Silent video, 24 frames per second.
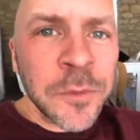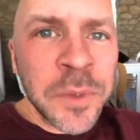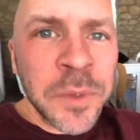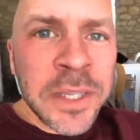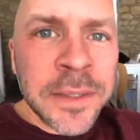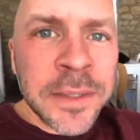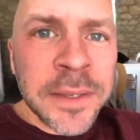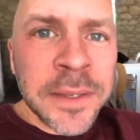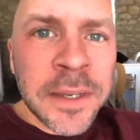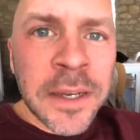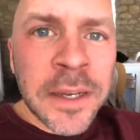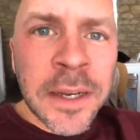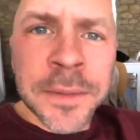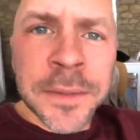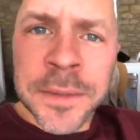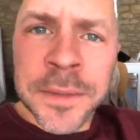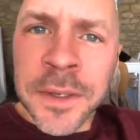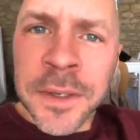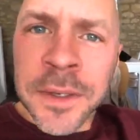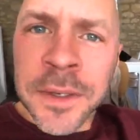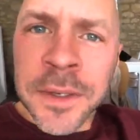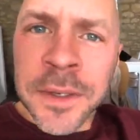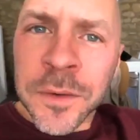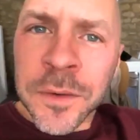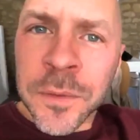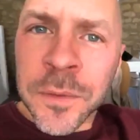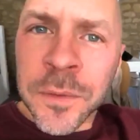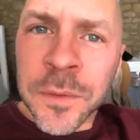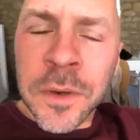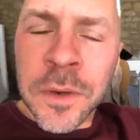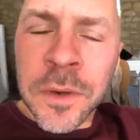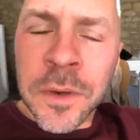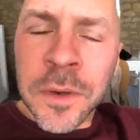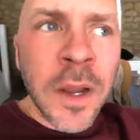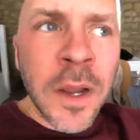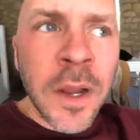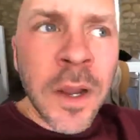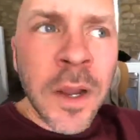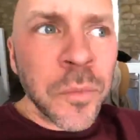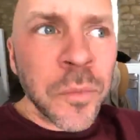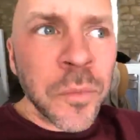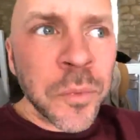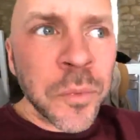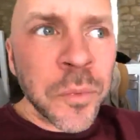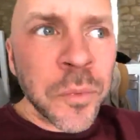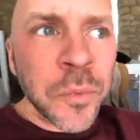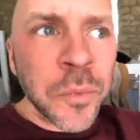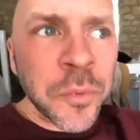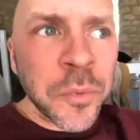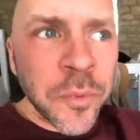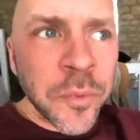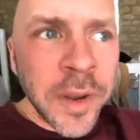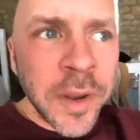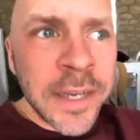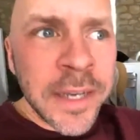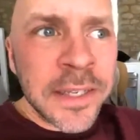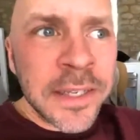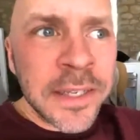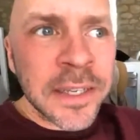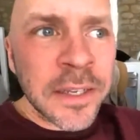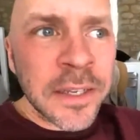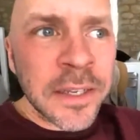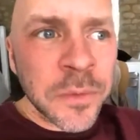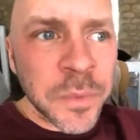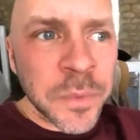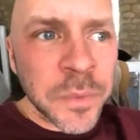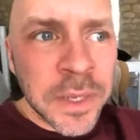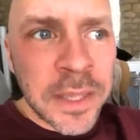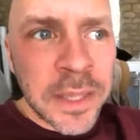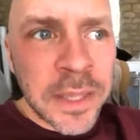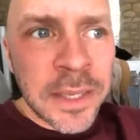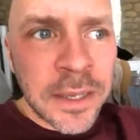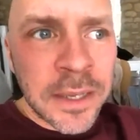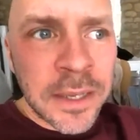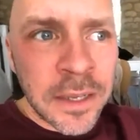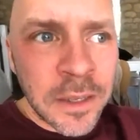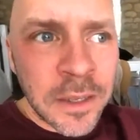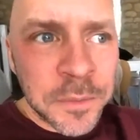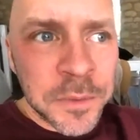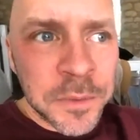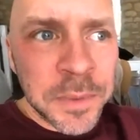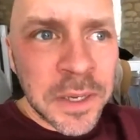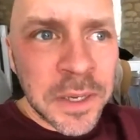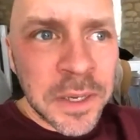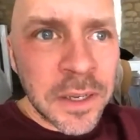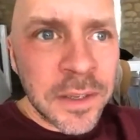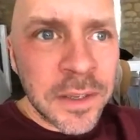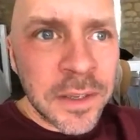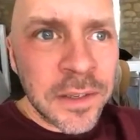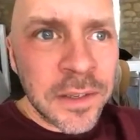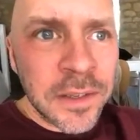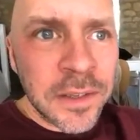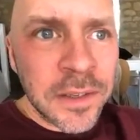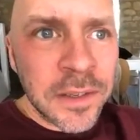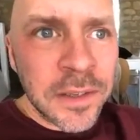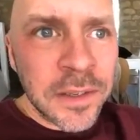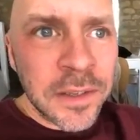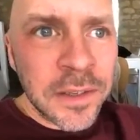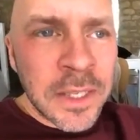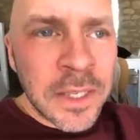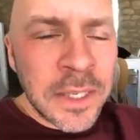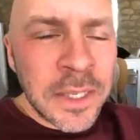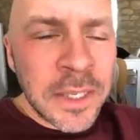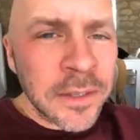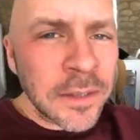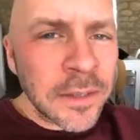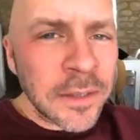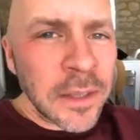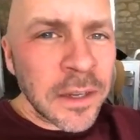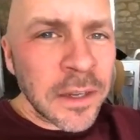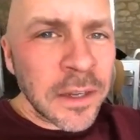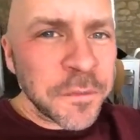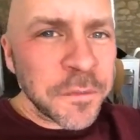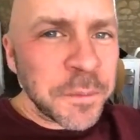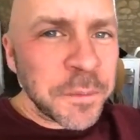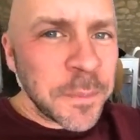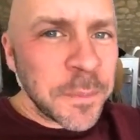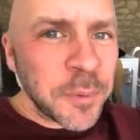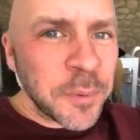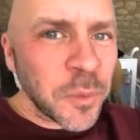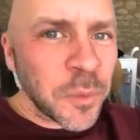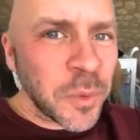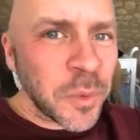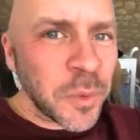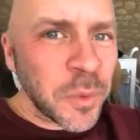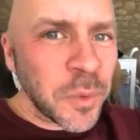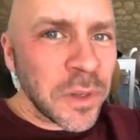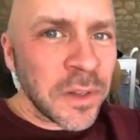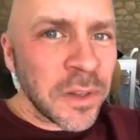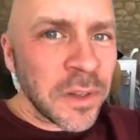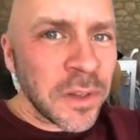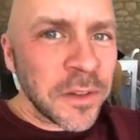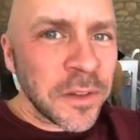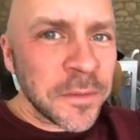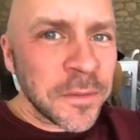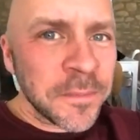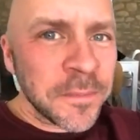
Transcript: I think writing really helps, because yes, a lot of people will